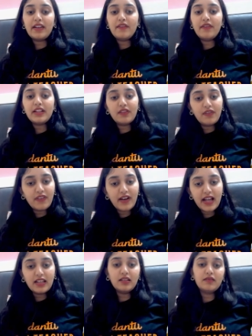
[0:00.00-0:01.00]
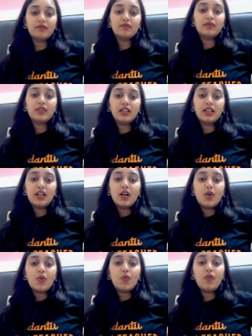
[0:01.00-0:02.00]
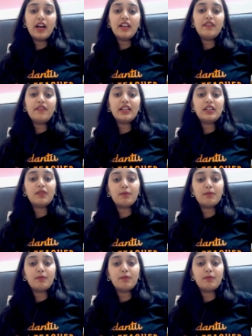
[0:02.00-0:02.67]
with 1, 1 with